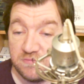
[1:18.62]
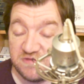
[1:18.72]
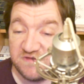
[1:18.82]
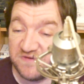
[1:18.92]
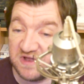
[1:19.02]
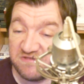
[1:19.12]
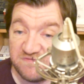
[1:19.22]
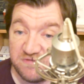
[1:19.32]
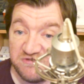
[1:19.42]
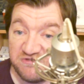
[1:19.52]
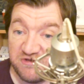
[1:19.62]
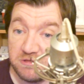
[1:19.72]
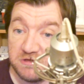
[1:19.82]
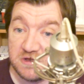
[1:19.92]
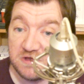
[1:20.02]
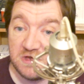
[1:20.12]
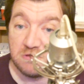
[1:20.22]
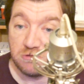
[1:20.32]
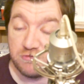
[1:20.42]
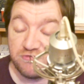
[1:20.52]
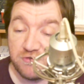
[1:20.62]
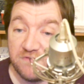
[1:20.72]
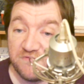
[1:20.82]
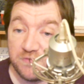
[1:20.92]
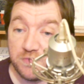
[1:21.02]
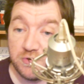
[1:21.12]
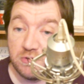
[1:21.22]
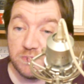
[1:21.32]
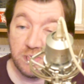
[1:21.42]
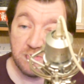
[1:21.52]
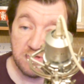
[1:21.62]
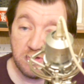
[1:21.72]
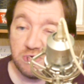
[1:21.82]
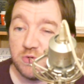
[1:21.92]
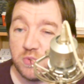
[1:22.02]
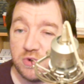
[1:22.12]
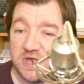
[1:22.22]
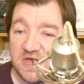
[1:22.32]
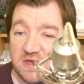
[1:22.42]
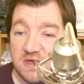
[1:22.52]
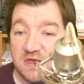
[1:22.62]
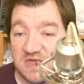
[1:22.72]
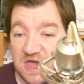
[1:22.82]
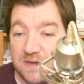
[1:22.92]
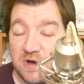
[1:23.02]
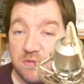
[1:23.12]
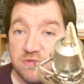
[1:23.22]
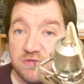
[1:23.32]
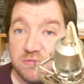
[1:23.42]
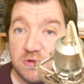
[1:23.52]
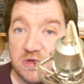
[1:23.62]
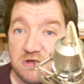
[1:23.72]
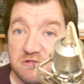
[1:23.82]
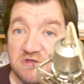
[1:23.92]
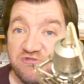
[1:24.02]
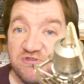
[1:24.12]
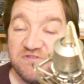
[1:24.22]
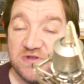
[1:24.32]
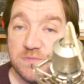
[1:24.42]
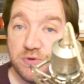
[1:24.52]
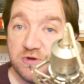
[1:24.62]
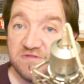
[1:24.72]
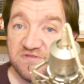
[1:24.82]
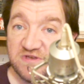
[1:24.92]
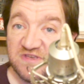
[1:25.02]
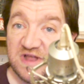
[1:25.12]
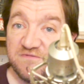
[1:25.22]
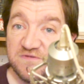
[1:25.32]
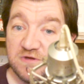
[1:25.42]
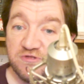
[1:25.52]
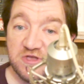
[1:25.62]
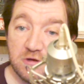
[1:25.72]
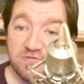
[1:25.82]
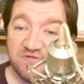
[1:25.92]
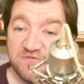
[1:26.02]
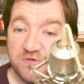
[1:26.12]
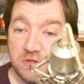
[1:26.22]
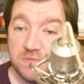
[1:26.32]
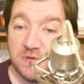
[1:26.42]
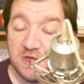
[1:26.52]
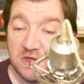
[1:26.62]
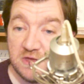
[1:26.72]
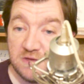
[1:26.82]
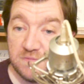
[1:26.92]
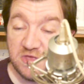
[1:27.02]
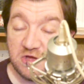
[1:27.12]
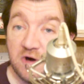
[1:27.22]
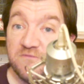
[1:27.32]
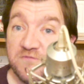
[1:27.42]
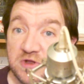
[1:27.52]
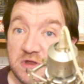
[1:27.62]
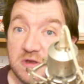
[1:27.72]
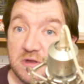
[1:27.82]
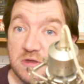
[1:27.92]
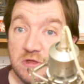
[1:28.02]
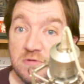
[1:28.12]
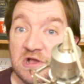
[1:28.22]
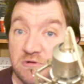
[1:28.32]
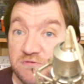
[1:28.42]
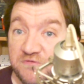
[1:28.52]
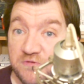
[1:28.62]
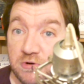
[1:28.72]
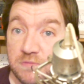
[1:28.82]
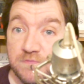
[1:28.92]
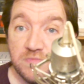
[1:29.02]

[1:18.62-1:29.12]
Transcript: Defensively solid, looked comfortable, probably could have won it. Came out with a clean sheet and a point at Anfield. You go to Fulham, you're confident, you're in good form.